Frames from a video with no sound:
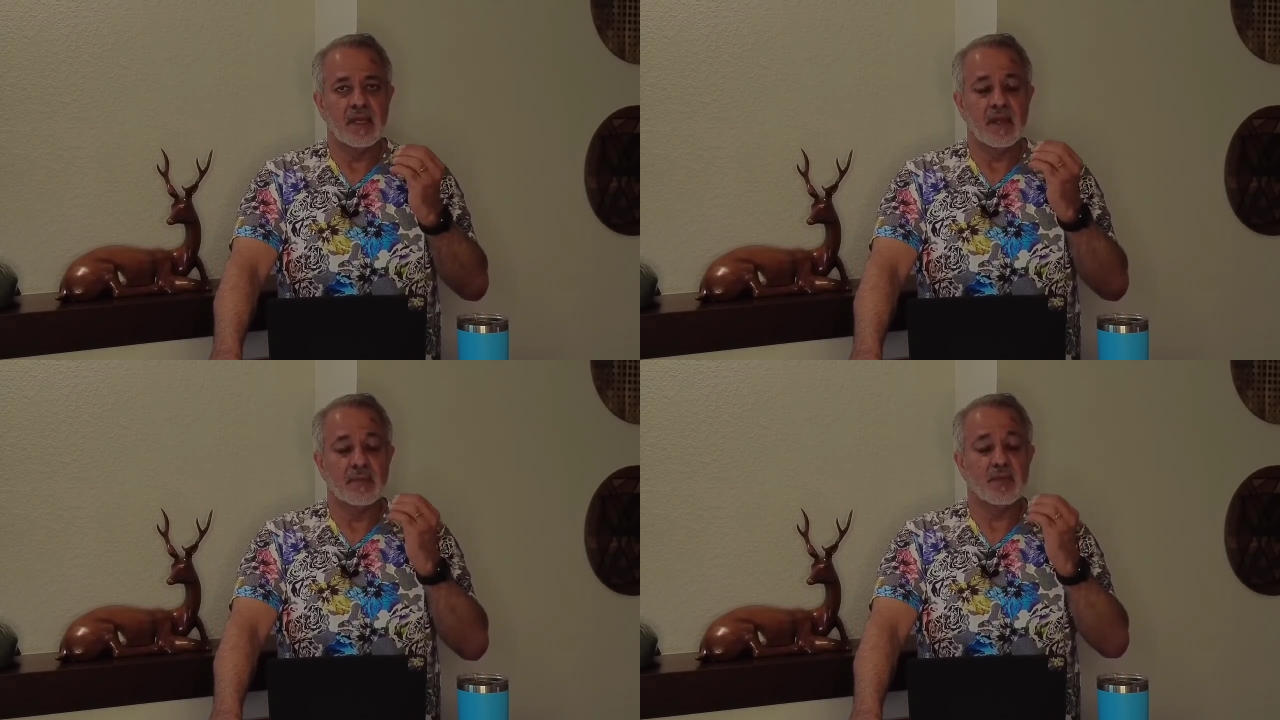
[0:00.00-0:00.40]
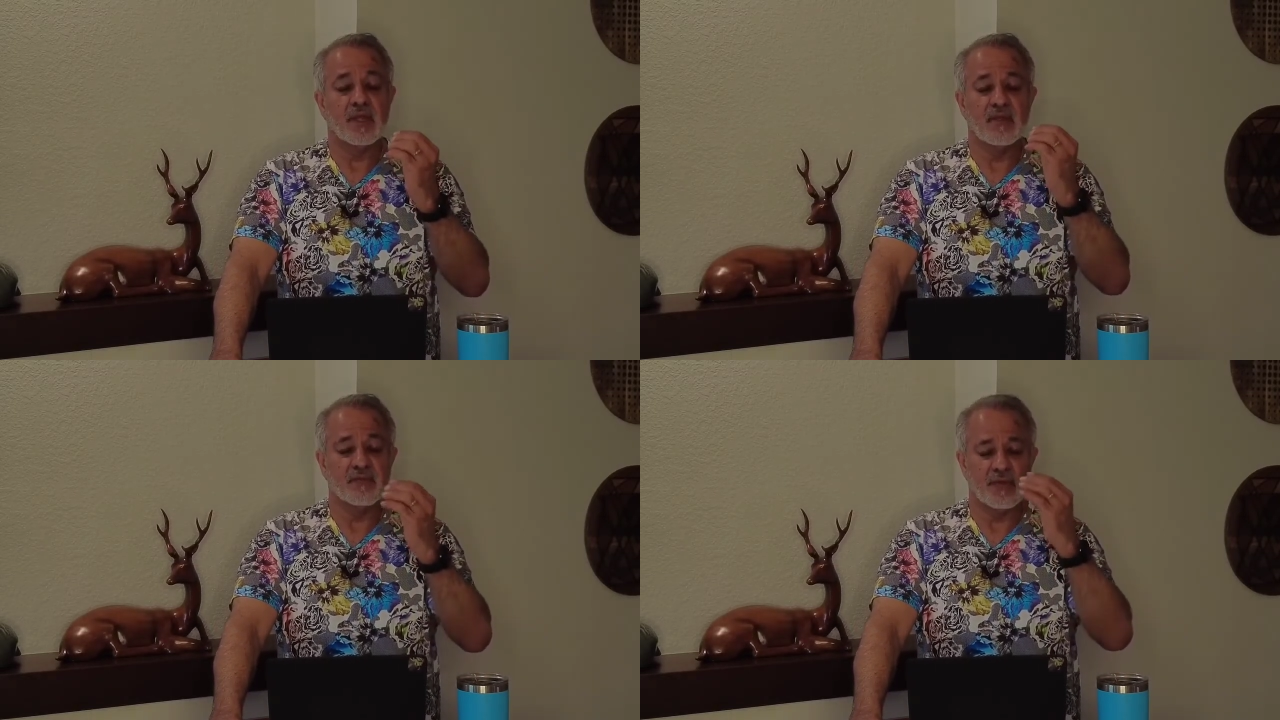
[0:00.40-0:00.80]
I
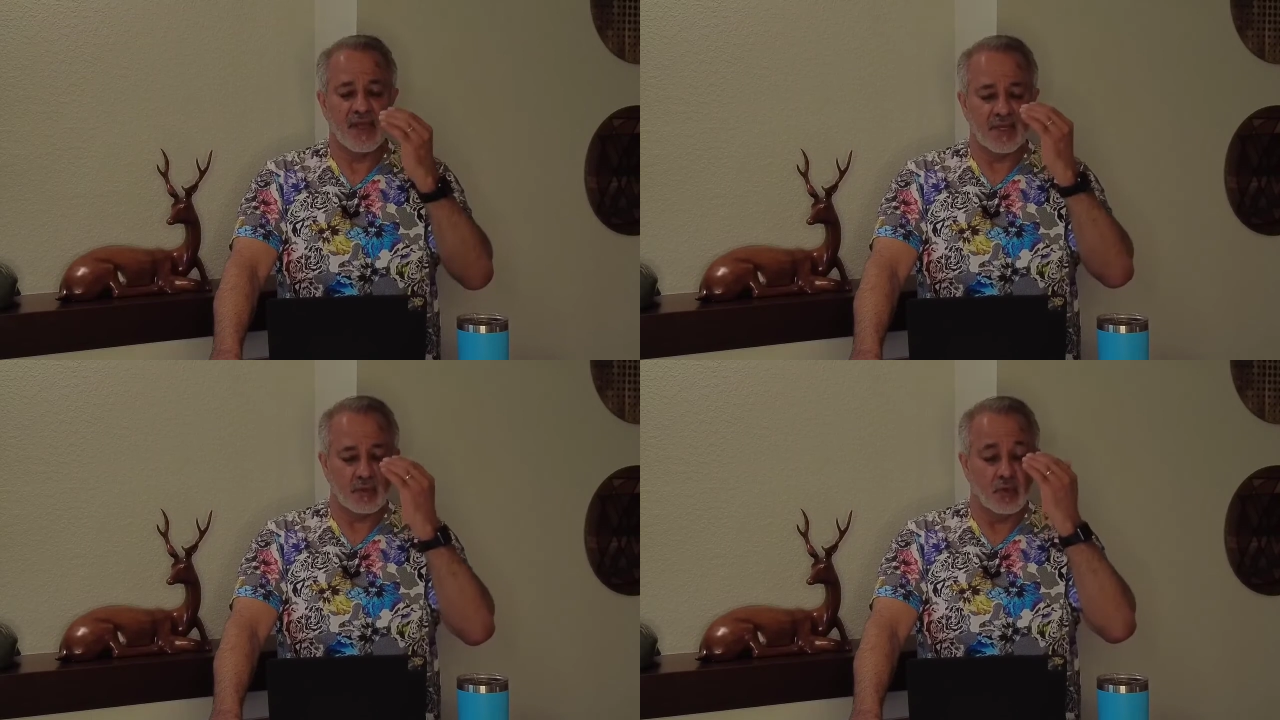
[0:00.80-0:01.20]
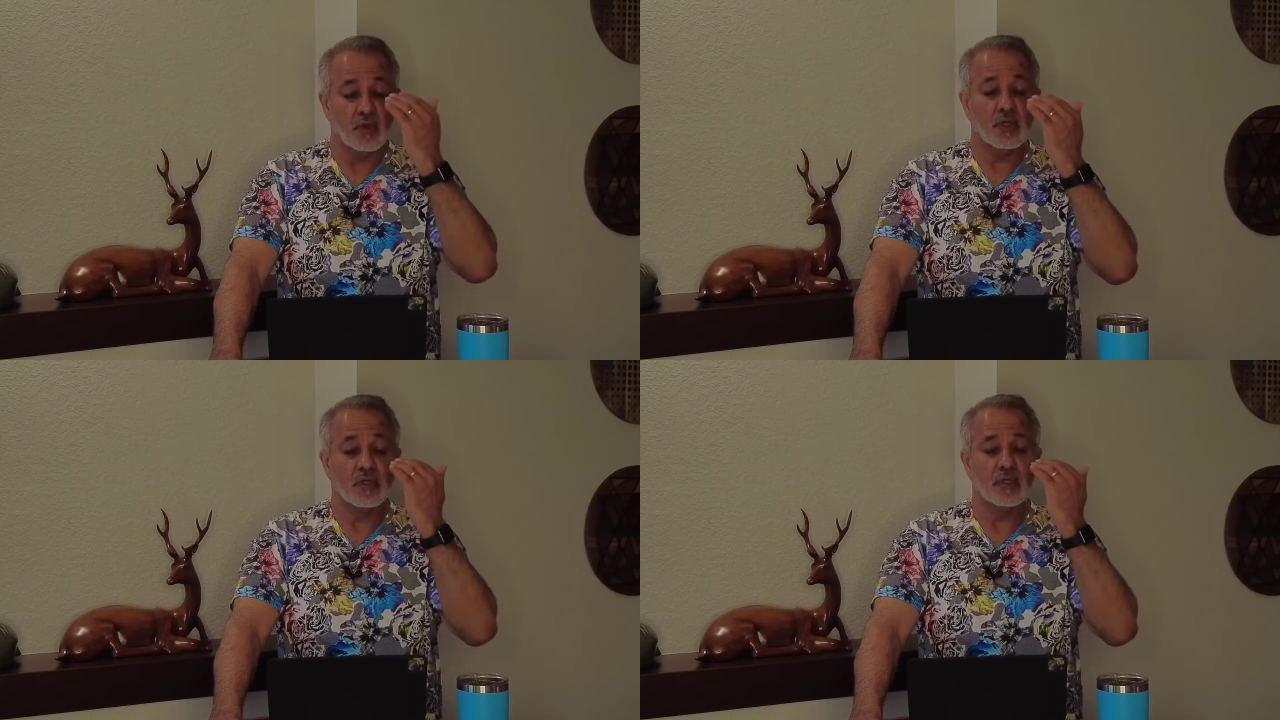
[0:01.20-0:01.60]
pray for that
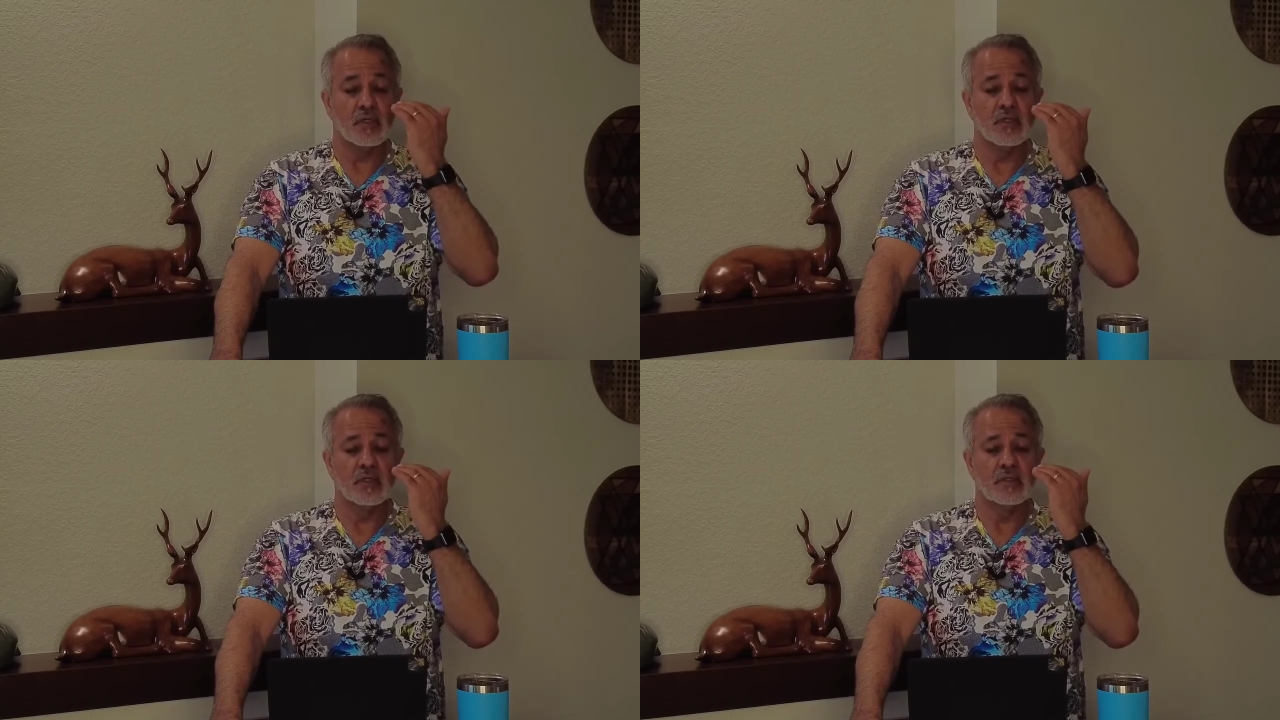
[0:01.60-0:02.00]
oil